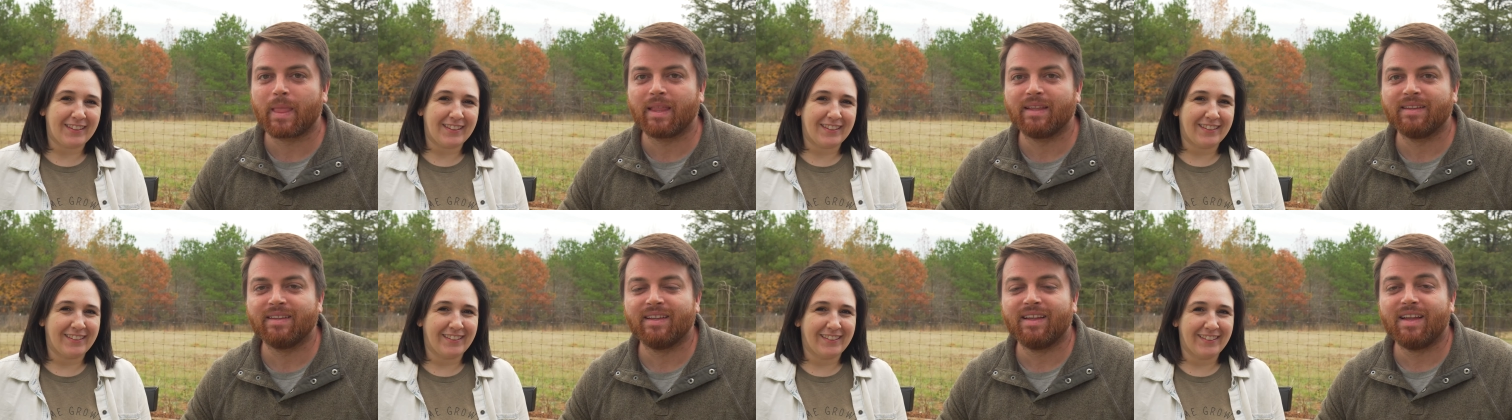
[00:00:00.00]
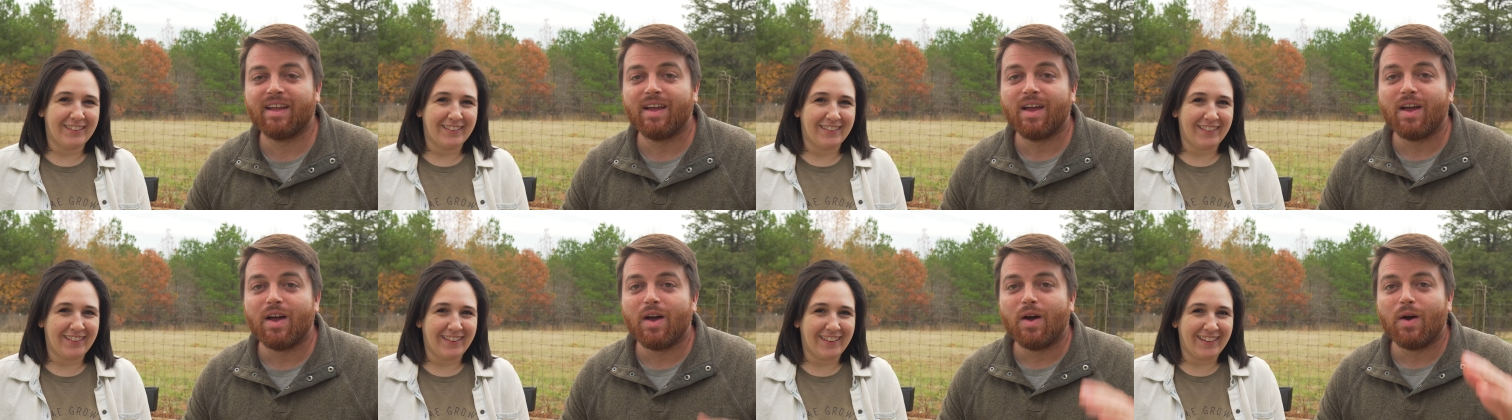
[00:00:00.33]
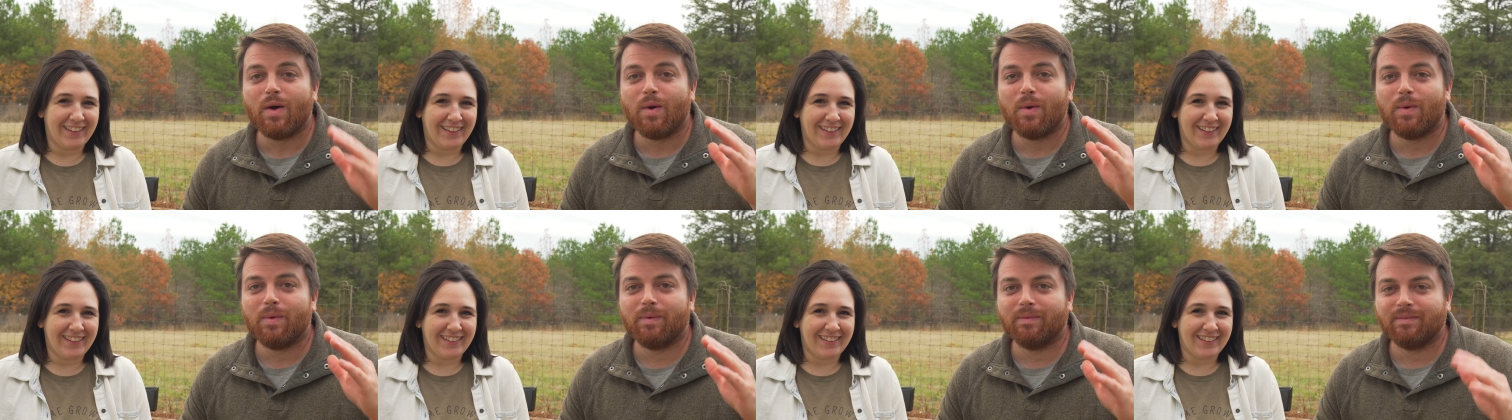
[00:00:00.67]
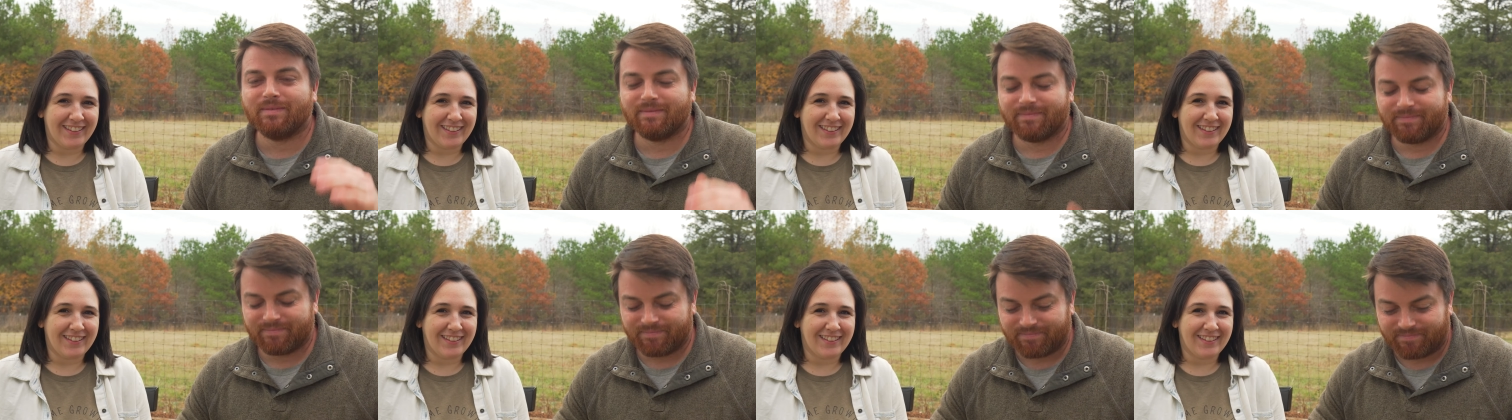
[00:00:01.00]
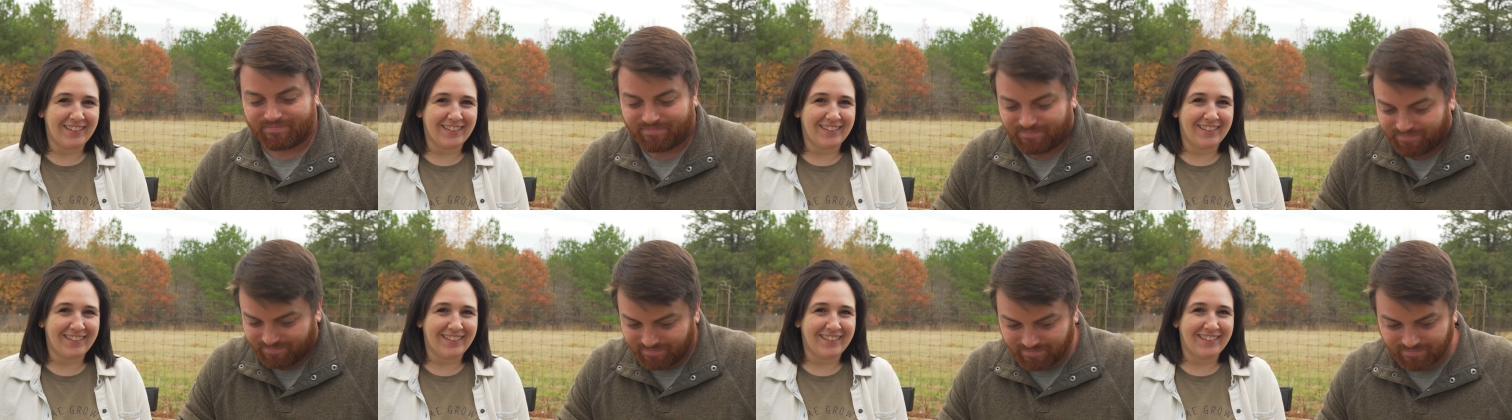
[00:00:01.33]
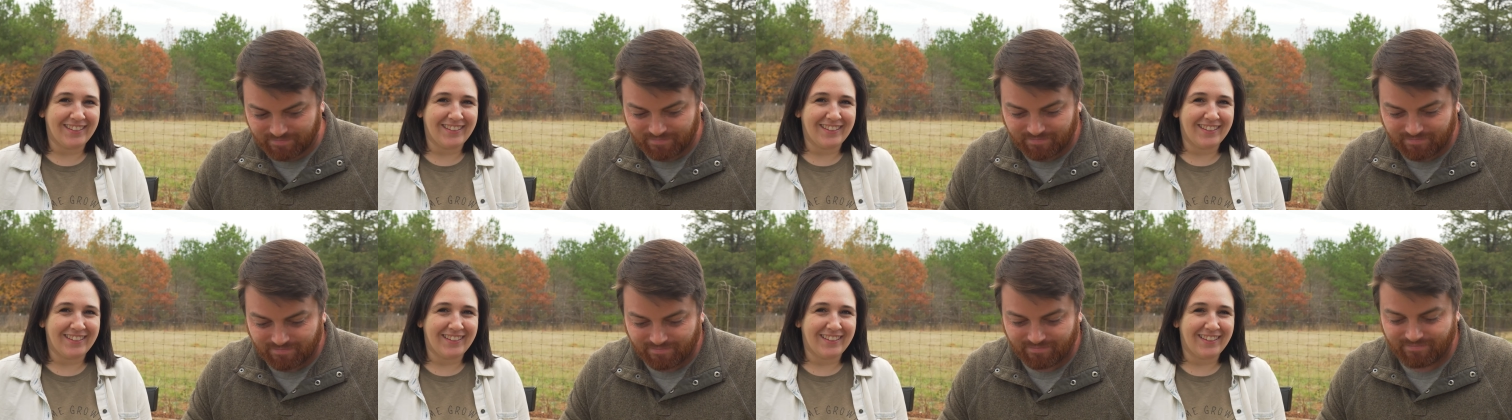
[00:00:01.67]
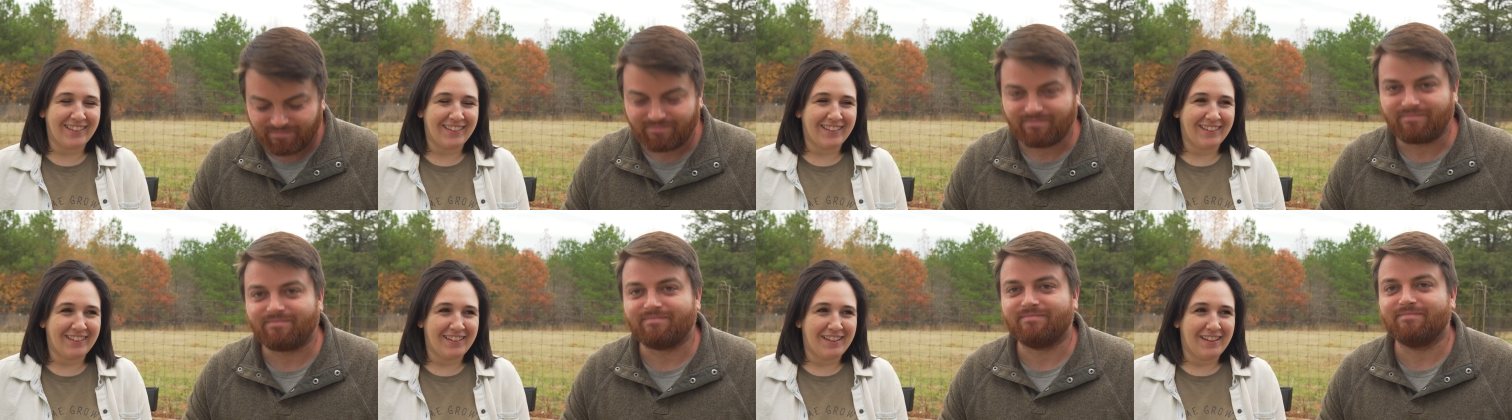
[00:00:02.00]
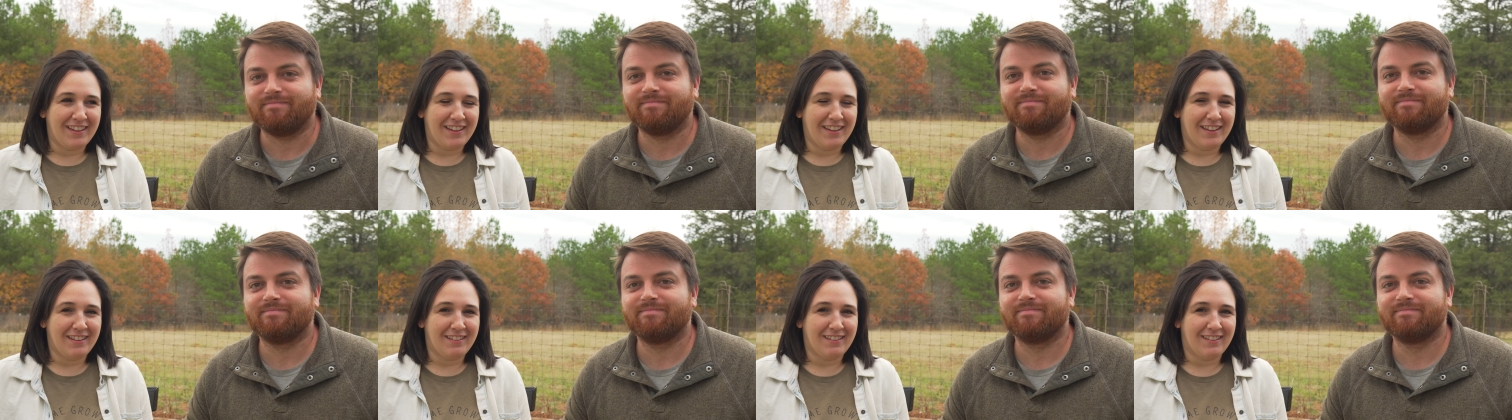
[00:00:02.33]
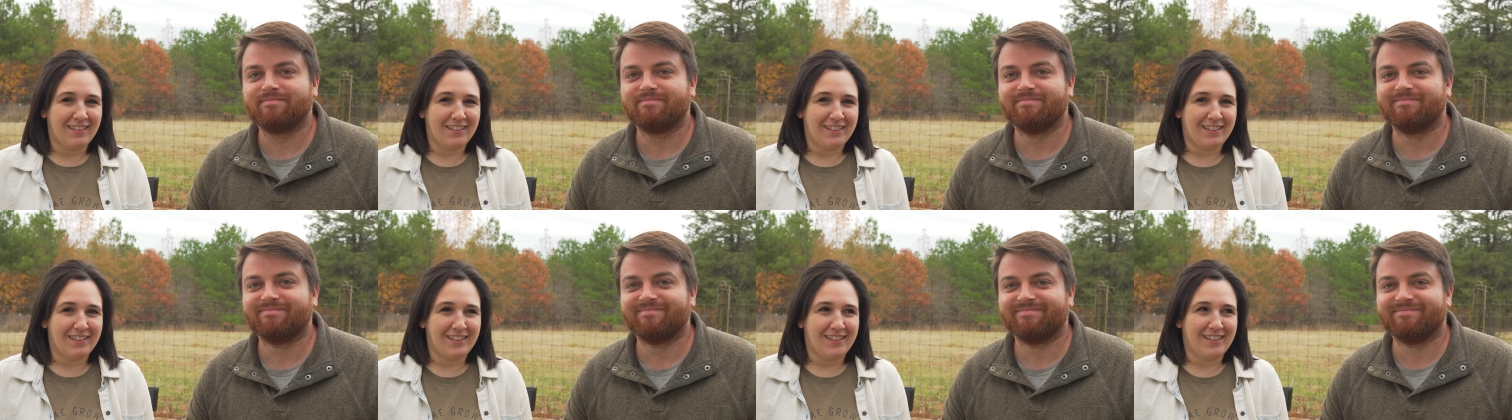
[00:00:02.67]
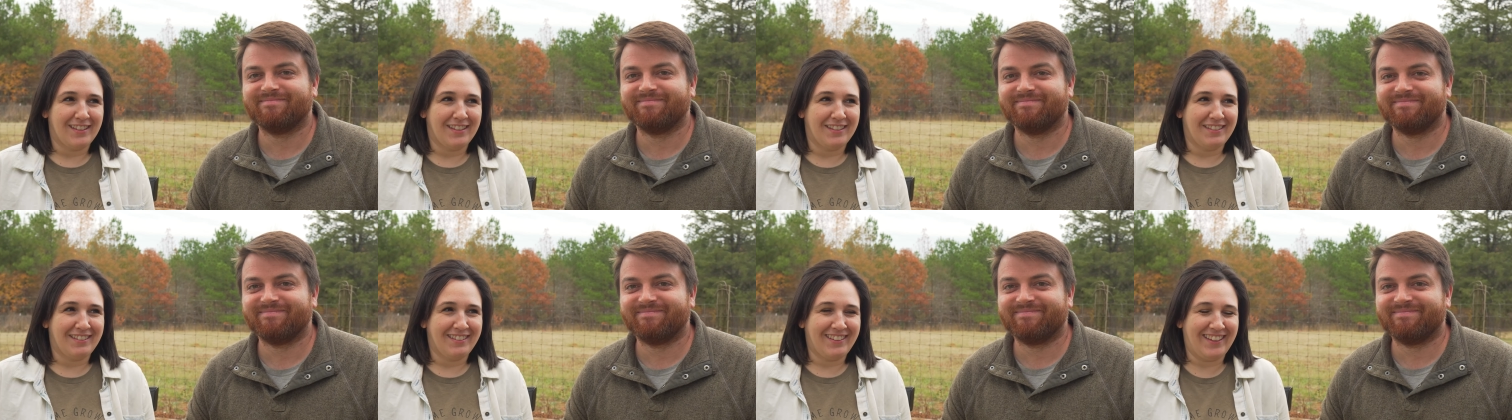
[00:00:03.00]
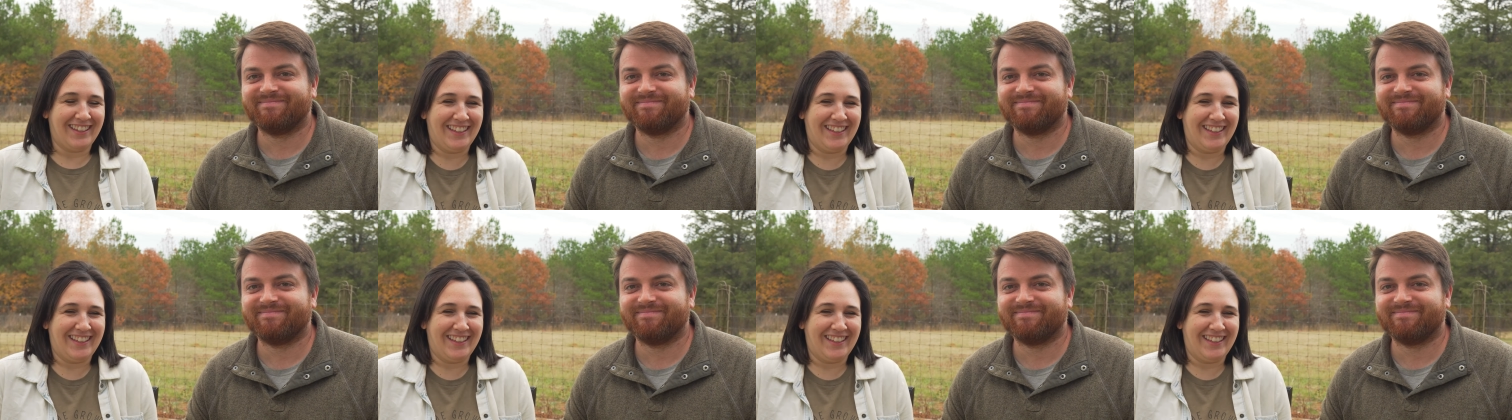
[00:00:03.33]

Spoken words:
[no speech]